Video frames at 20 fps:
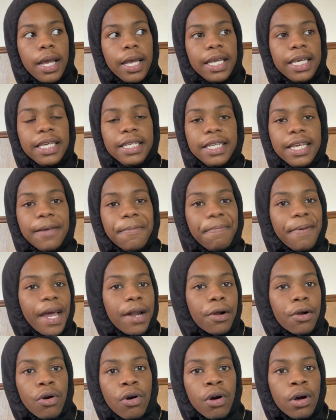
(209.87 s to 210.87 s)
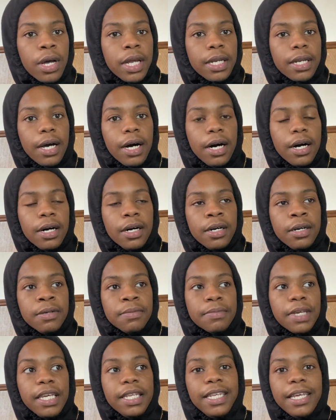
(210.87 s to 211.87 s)
he did better on
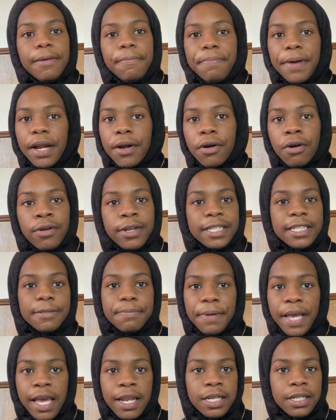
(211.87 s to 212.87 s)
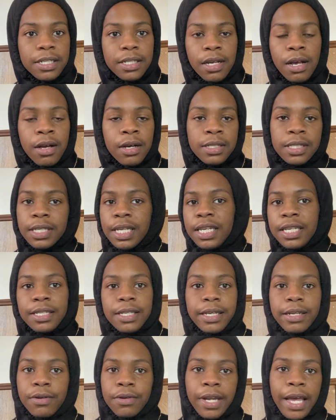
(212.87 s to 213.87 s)
the Spanish songs than he
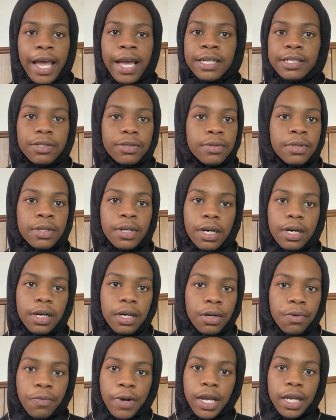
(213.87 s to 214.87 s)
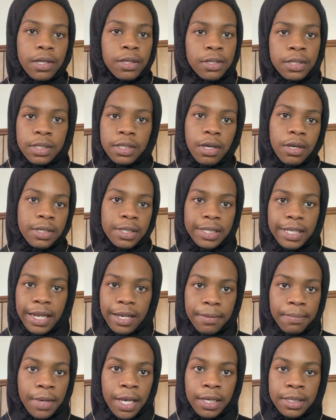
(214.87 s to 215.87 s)
did on the actual regular songs that
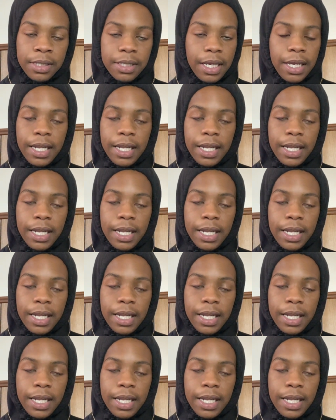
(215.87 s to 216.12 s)
he makes.